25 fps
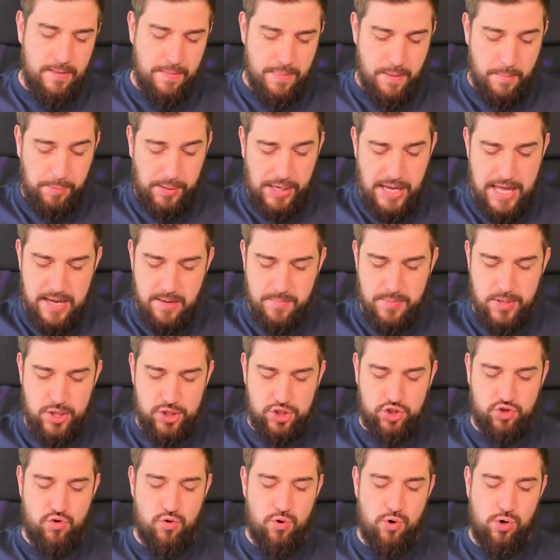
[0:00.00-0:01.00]
The Plague
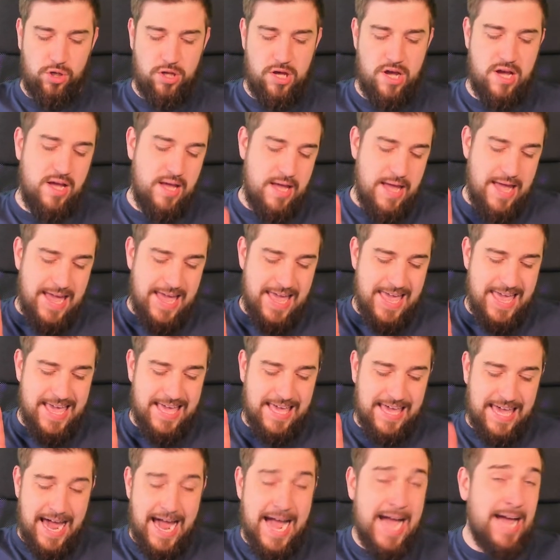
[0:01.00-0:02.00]
Burst Crawler,
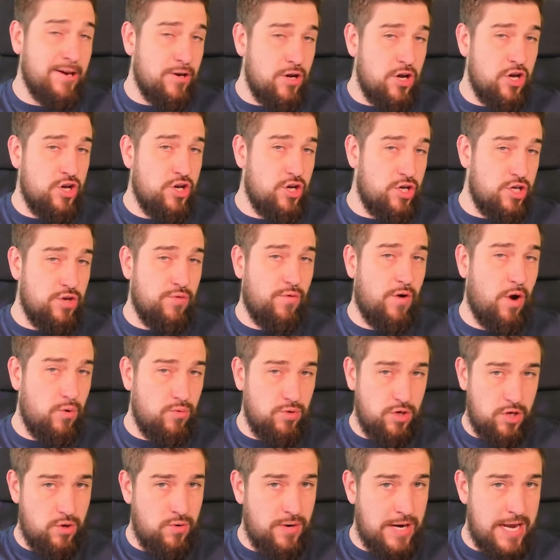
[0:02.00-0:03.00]
it can hurt your
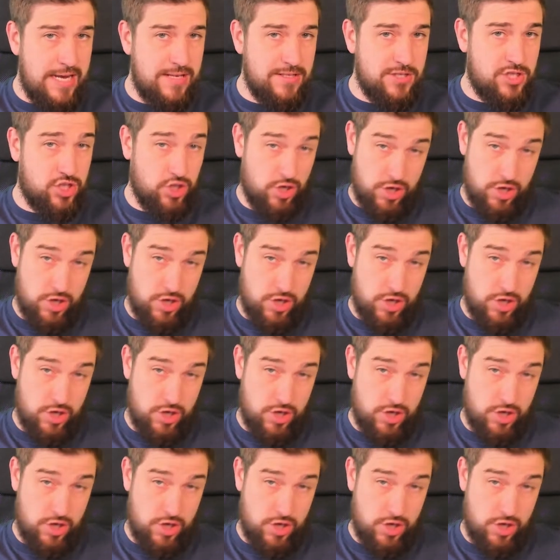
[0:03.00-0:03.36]
own units,